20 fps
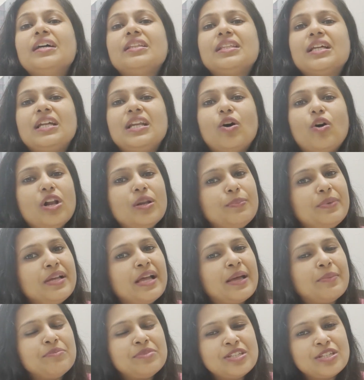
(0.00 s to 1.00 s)
They'll all be
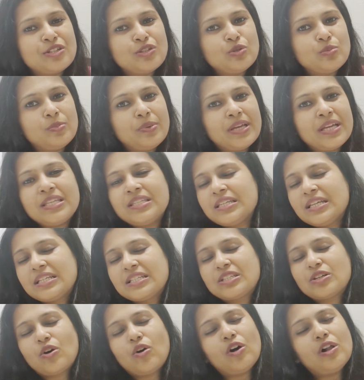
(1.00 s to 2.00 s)
MCQ-based.
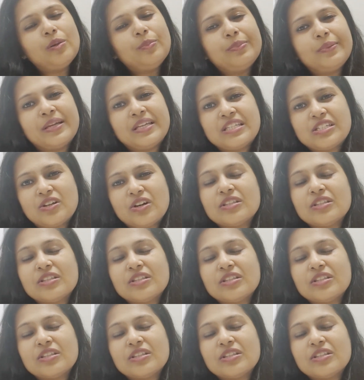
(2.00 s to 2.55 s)
It's all based